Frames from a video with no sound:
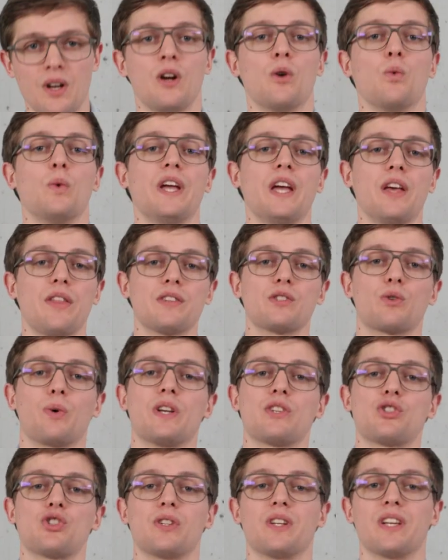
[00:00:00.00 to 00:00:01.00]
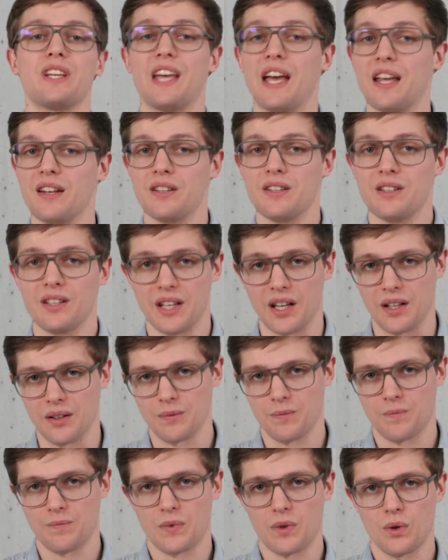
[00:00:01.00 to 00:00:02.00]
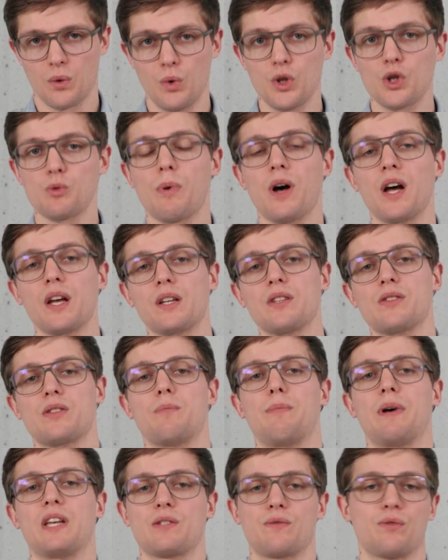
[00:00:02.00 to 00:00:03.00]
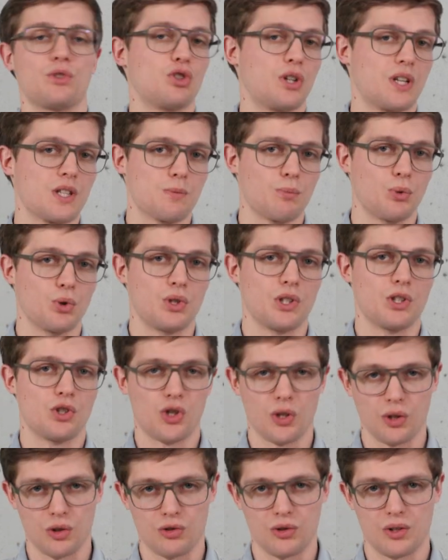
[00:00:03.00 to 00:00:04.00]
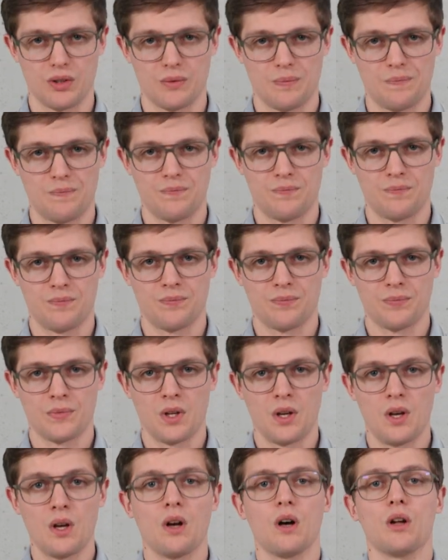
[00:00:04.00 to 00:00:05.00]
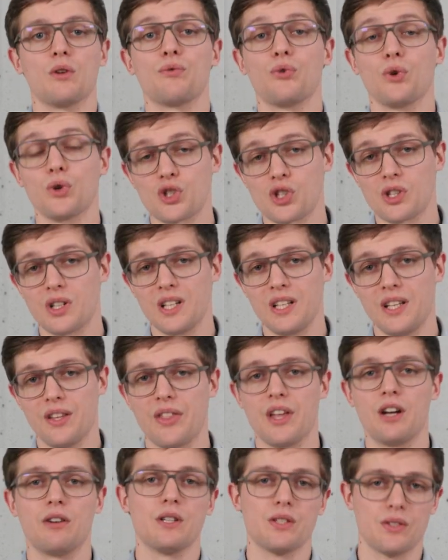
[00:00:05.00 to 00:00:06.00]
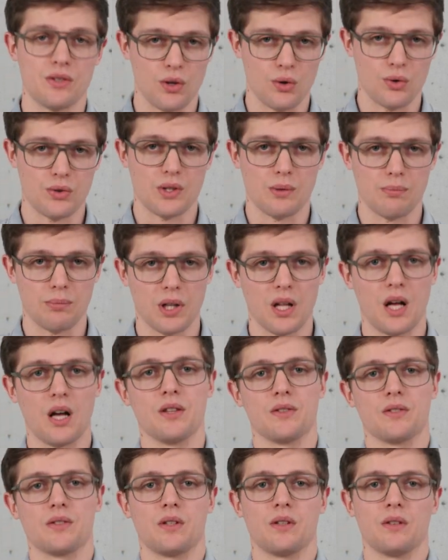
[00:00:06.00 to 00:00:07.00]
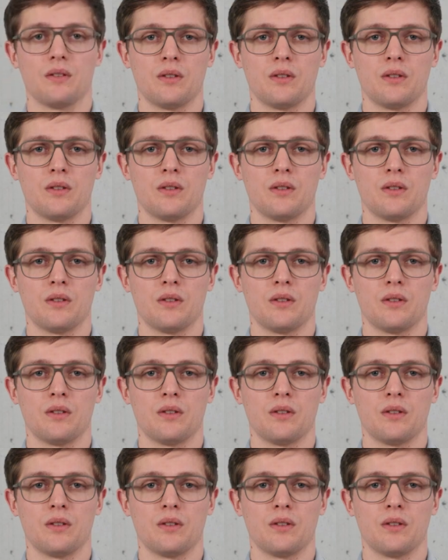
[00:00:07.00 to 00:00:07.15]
We hear this question again and again. Which bike is the best for transporting children? Unfortunately, there is no simple answer.